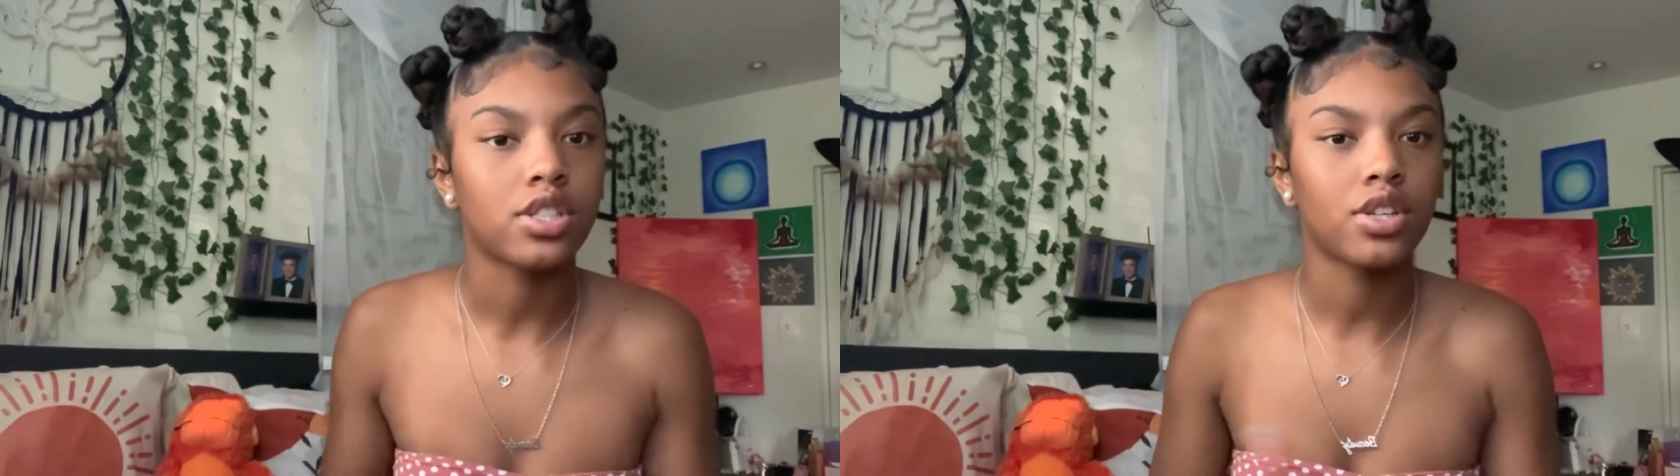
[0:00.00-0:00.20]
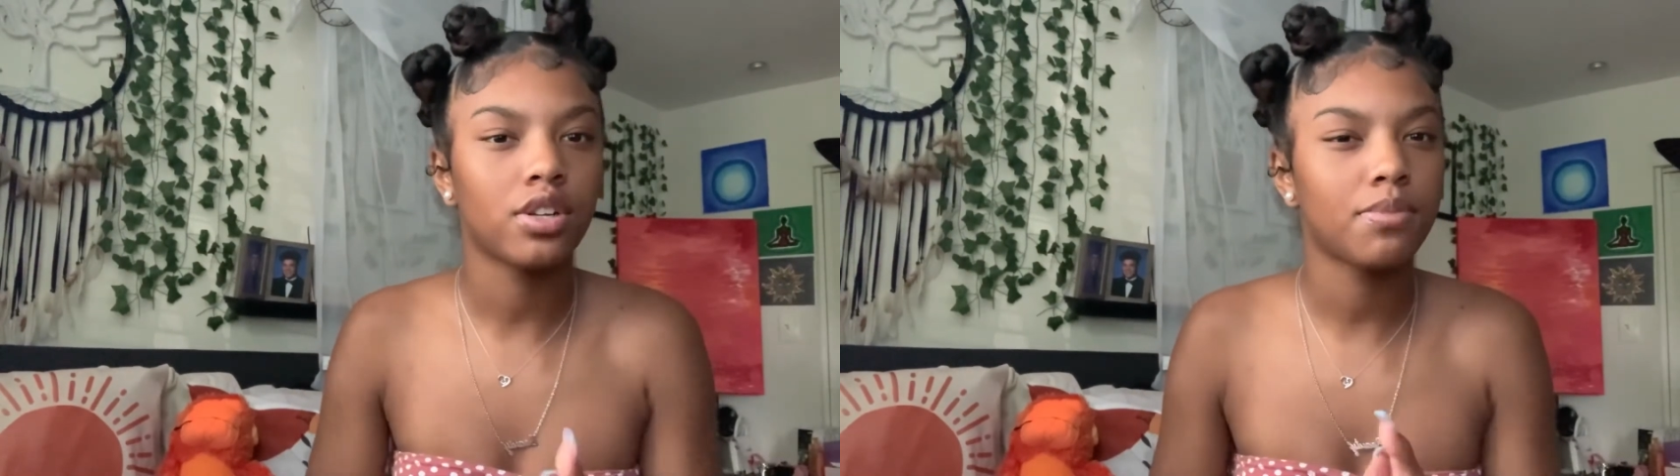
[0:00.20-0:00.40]

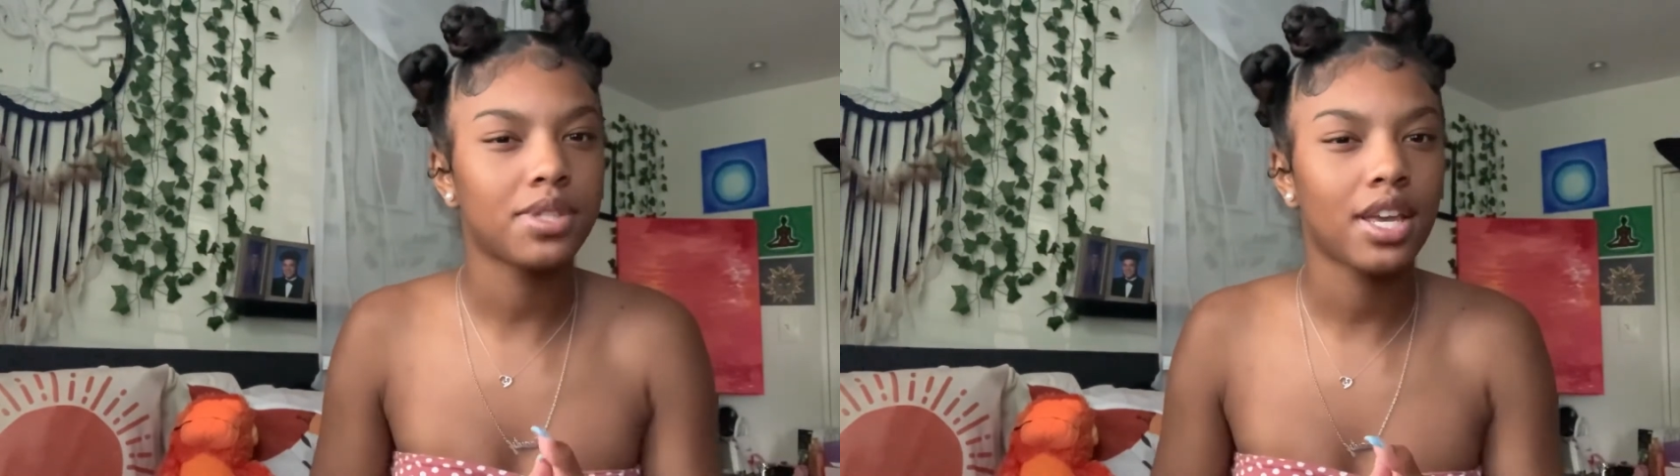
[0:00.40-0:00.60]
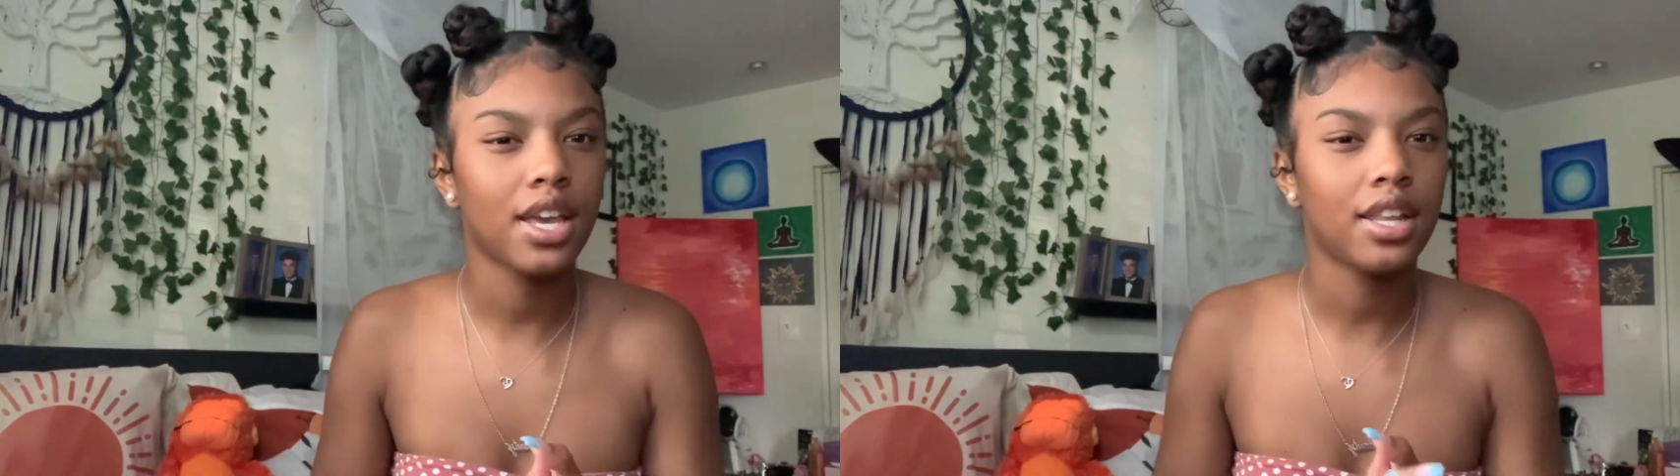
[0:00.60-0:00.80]
You know what I'm
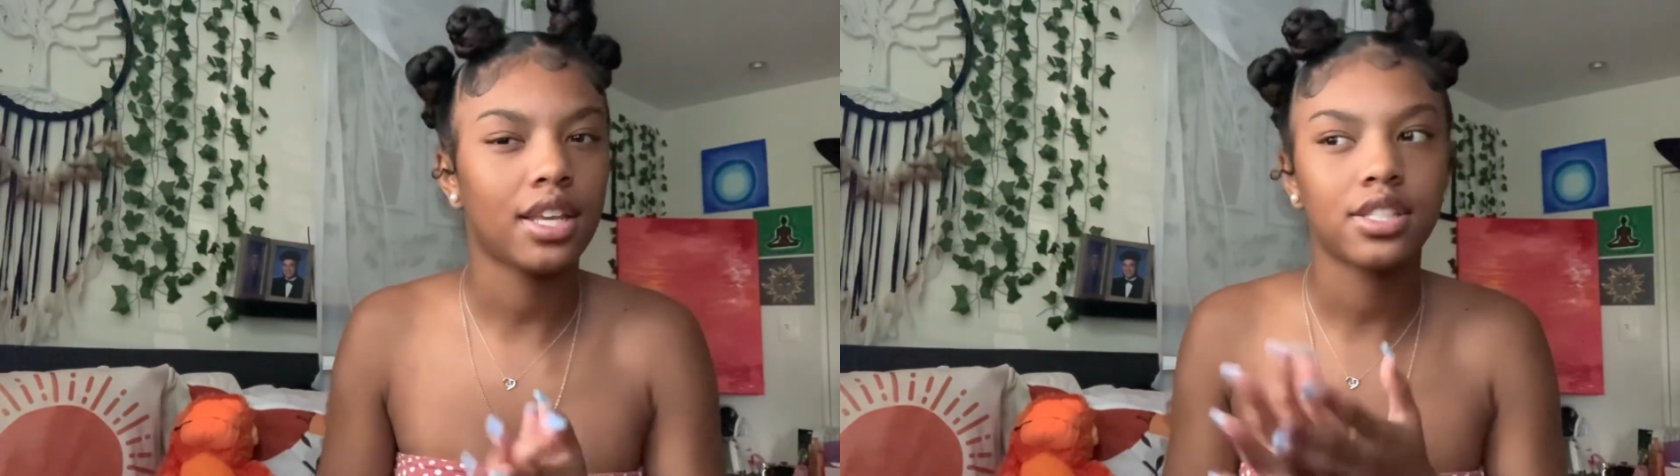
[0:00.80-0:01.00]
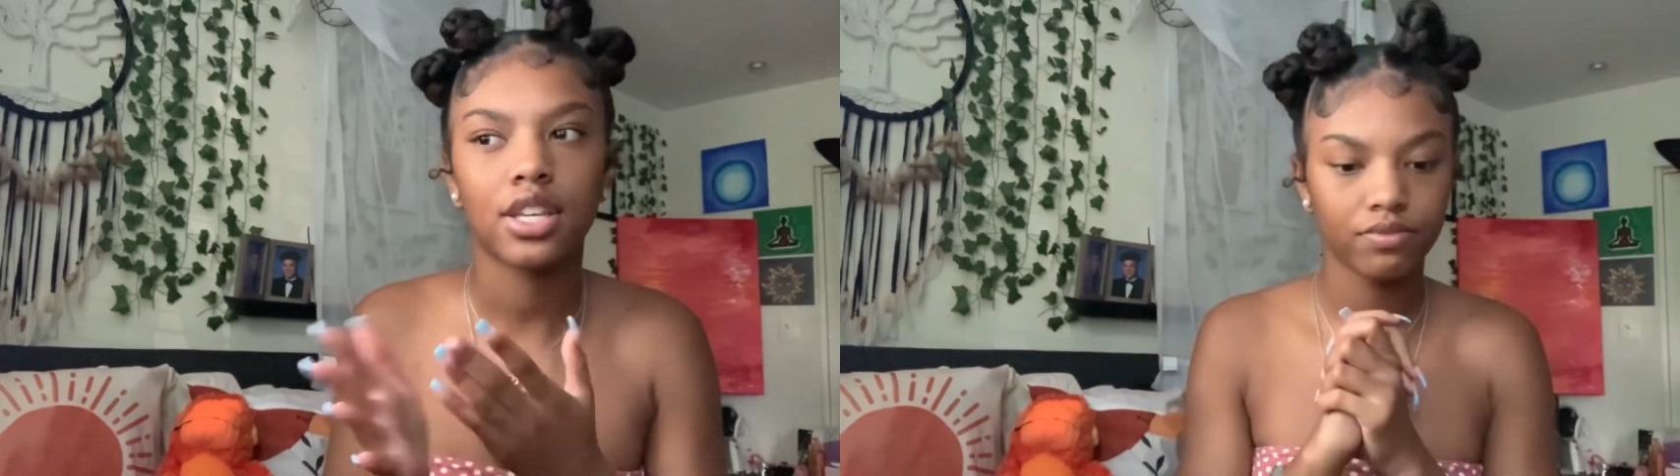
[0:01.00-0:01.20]
saying?
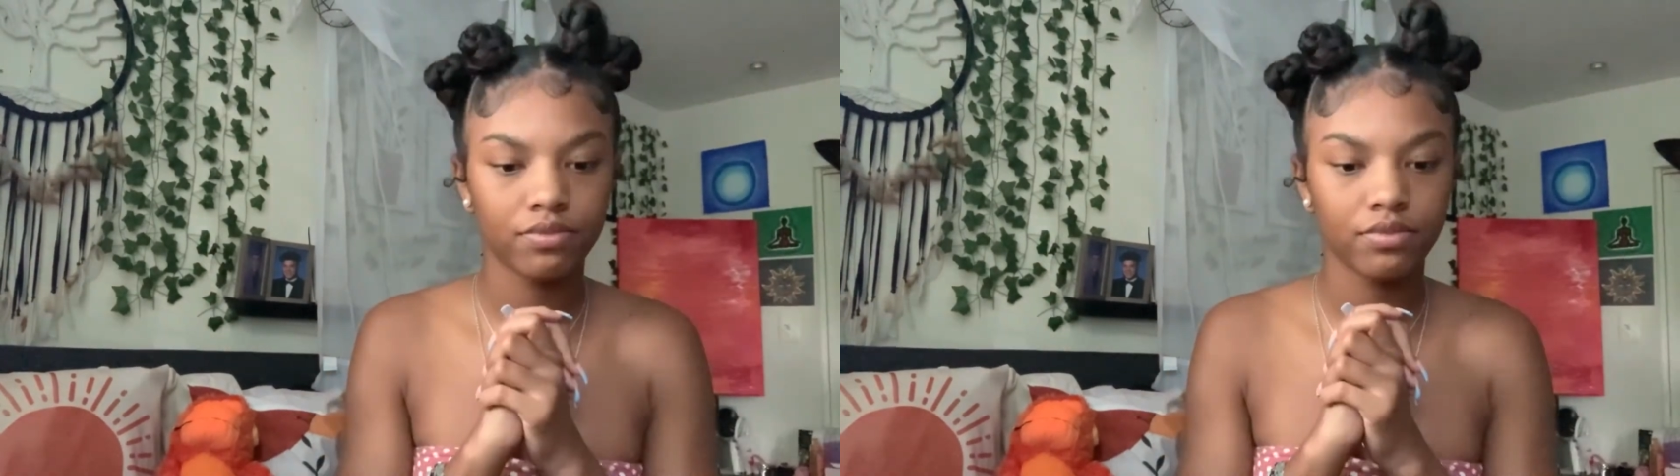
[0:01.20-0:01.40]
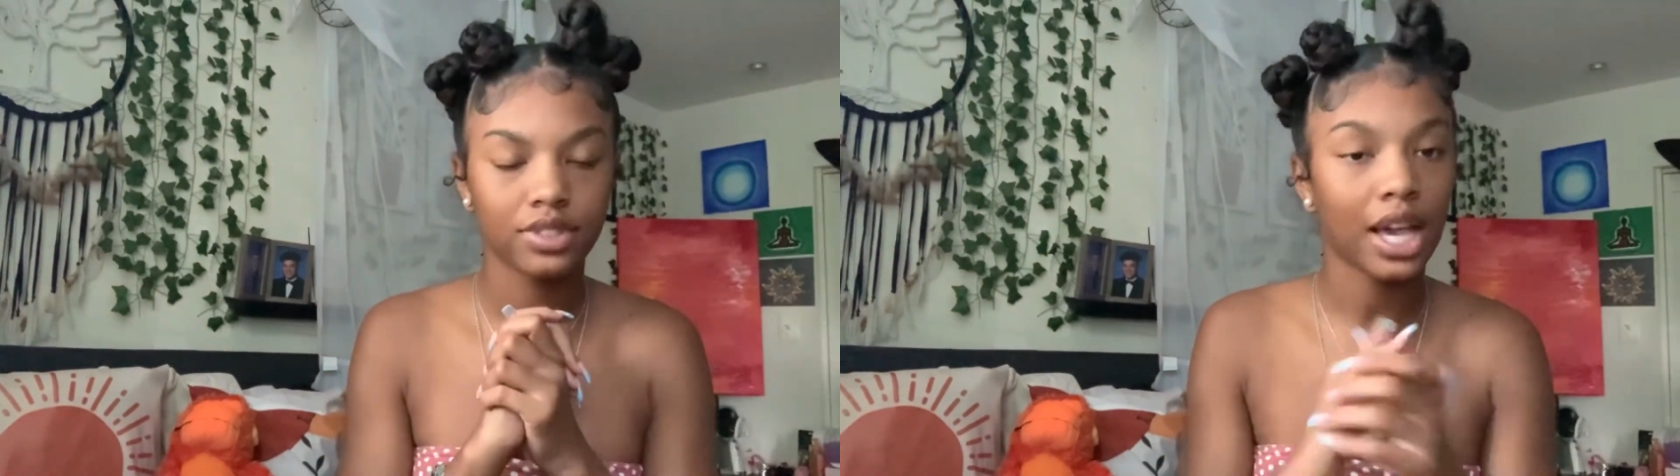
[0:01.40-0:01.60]
They say
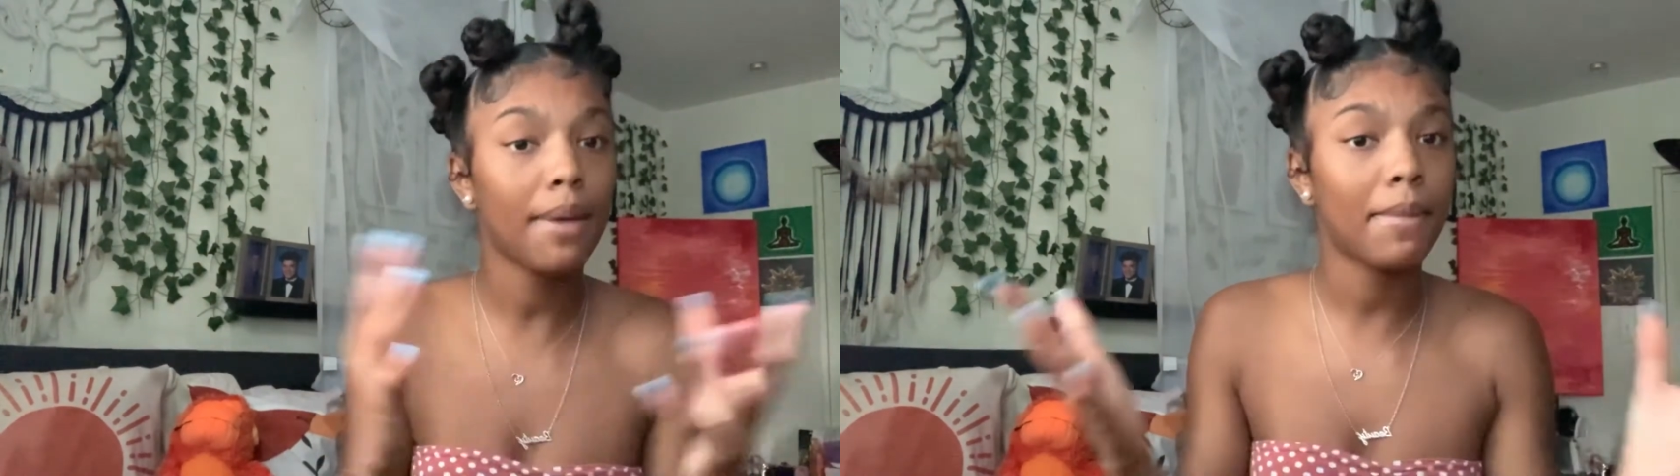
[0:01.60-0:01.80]
time